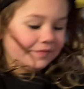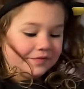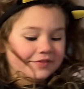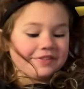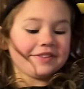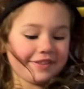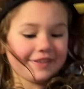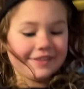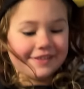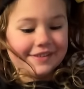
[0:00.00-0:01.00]
this
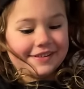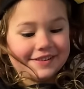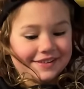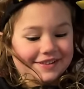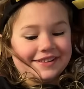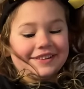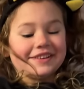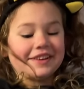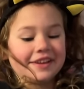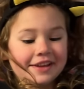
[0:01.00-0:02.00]
is not kitty
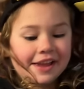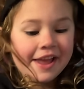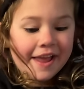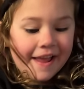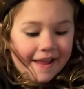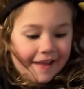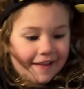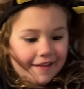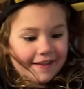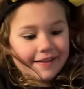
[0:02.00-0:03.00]
litter.
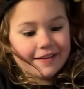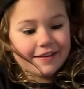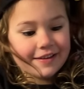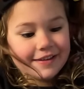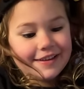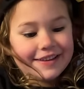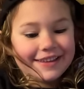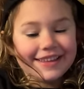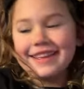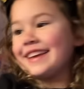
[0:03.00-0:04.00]
Bad
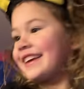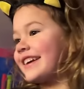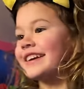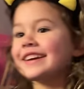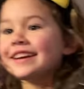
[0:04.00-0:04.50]
kitty.